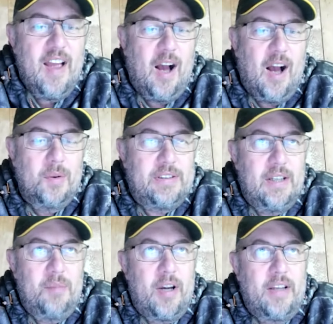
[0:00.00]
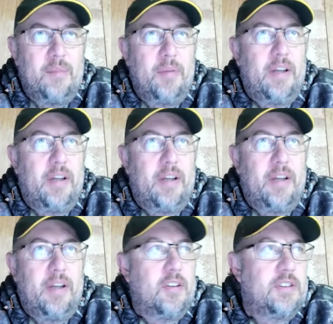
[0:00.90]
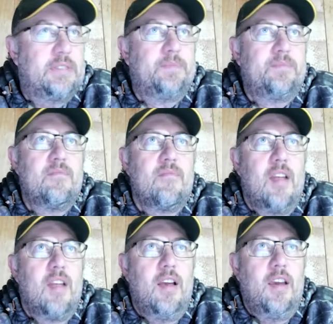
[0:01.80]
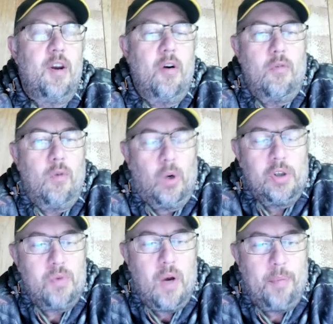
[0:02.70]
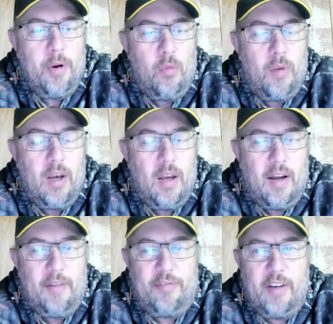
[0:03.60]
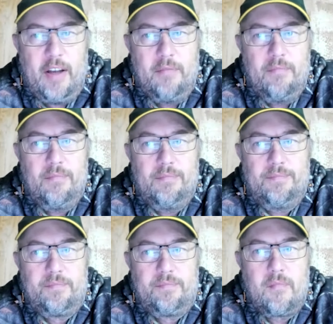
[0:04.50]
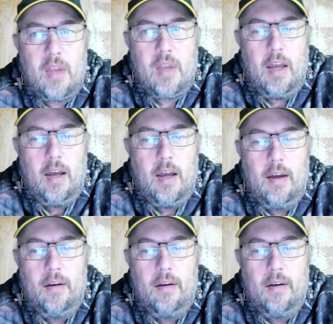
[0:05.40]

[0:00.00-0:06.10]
I was celebrating because I watched rugby all my life, and uh,